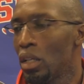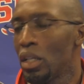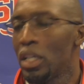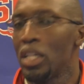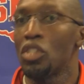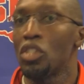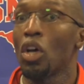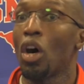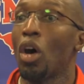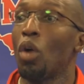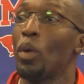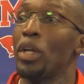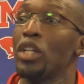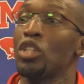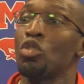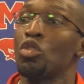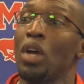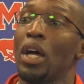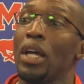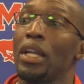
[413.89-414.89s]
He's always
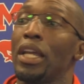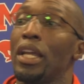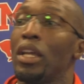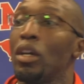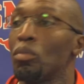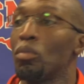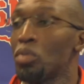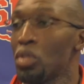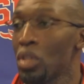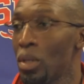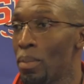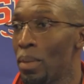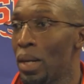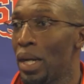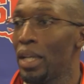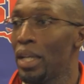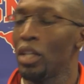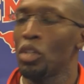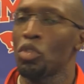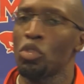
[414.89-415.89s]
trying to help
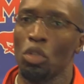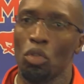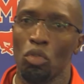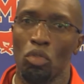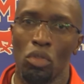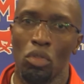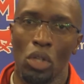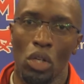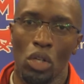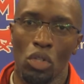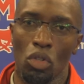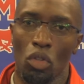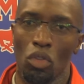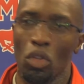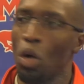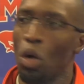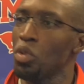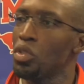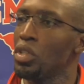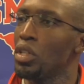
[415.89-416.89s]
somebody else. So, so
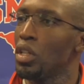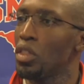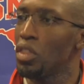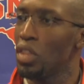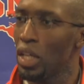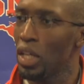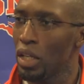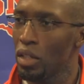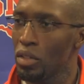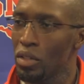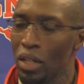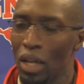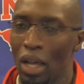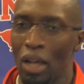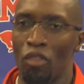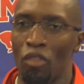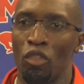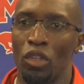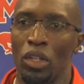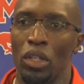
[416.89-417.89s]
those are the things that I
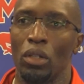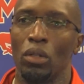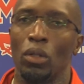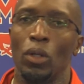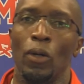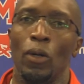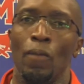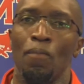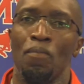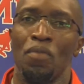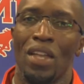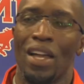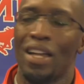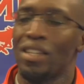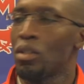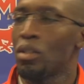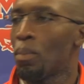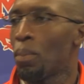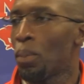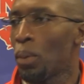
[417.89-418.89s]
feel
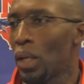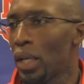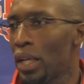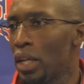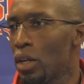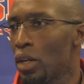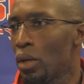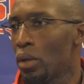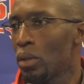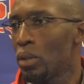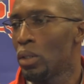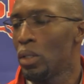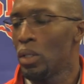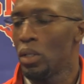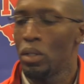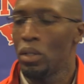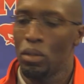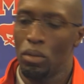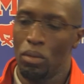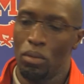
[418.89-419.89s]
as a player,
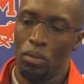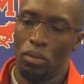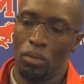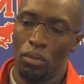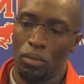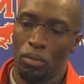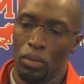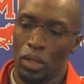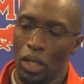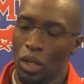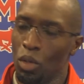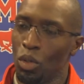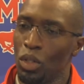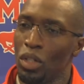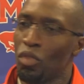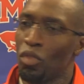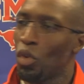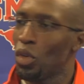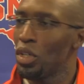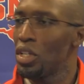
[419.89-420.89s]
not
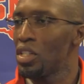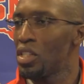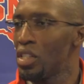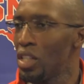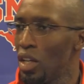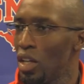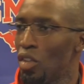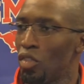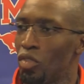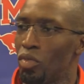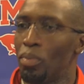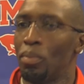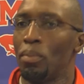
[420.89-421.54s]
only for yourself,